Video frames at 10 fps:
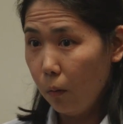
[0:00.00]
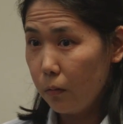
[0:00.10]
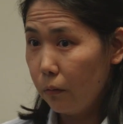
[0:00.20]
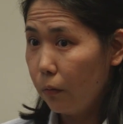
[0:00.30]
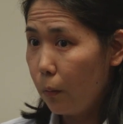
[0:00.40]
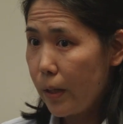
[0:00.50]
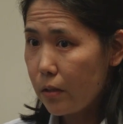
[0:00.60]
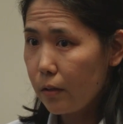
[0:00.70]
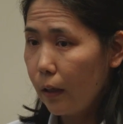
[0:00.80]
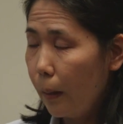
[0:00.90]
also for
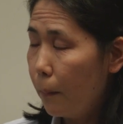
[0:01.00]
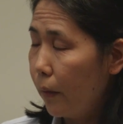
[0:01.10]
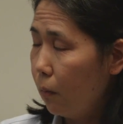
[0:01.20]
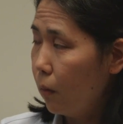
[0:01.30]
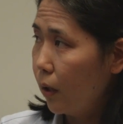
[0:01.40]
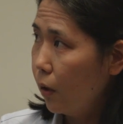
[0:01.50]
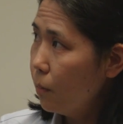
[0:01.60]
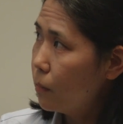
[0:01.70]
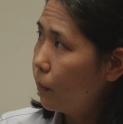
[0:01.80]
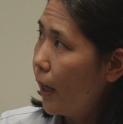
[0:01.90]
which um, they won the
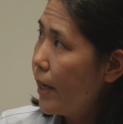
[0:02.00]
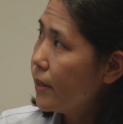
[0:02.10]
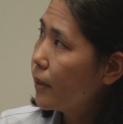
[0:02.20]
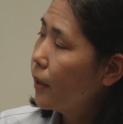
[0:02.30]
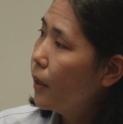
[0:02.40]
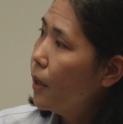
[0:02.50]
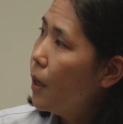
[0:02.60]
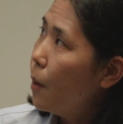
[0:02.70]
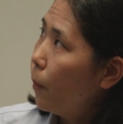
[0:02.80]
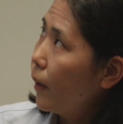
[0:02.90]
Nobel Prize.
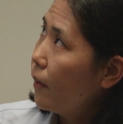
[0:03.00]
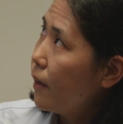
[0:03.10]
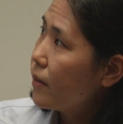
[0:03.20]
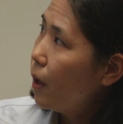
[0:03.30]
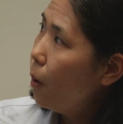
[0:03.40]
But in this